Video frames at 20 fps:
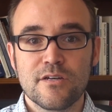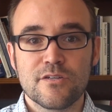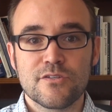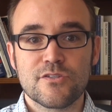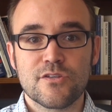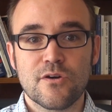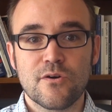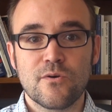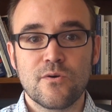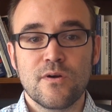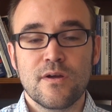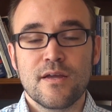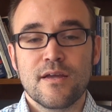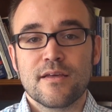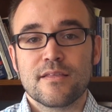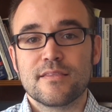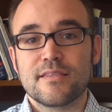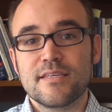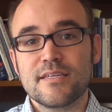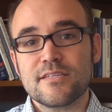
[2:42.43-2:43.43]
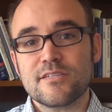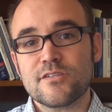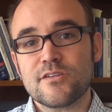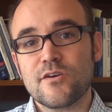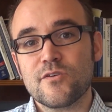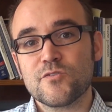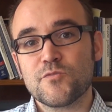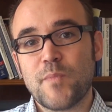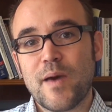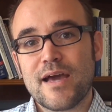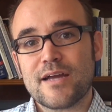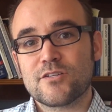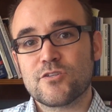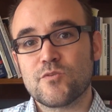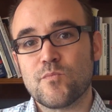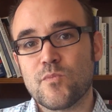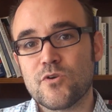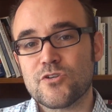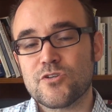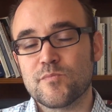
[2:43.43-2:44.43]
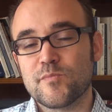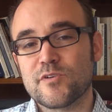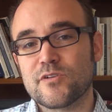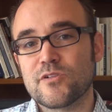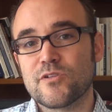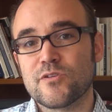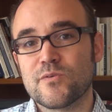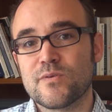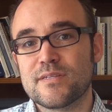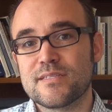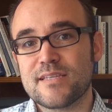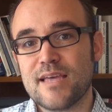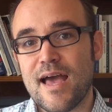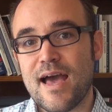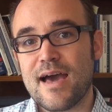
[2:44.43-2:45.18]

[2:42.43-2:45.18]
So this goes back to Marshall McLuhan's